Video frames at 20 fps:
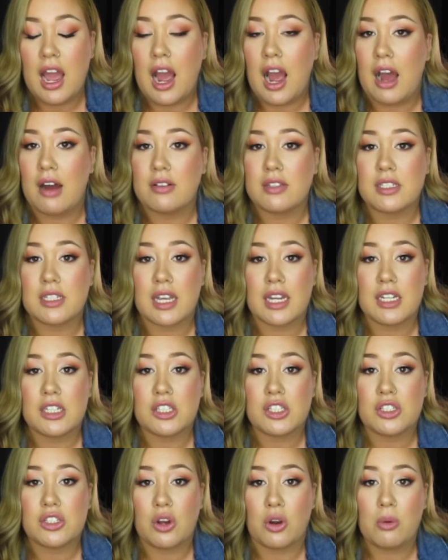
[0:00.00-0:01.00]
I was
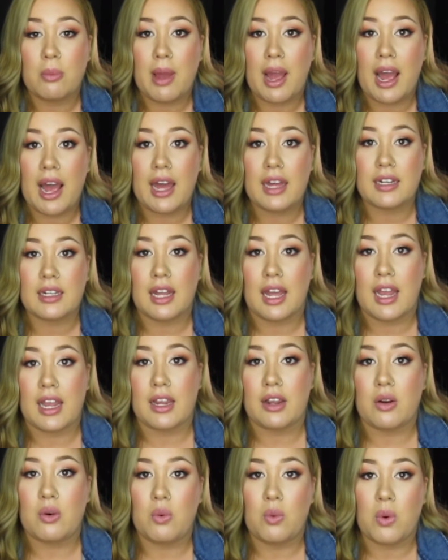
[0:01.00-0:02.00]
getting so mad,
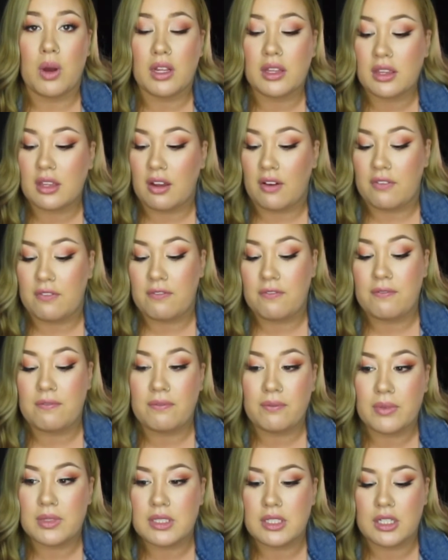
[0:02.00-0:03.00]
like what the,
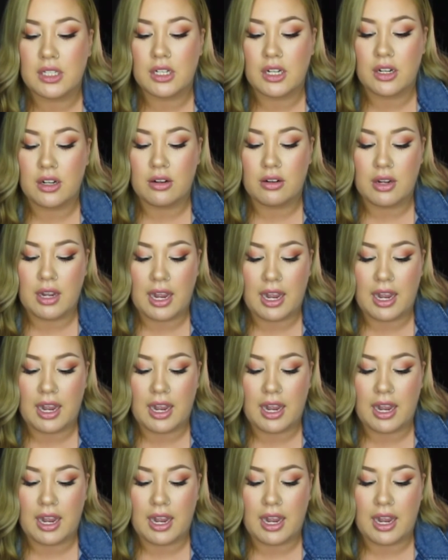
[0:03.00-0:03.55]
you know.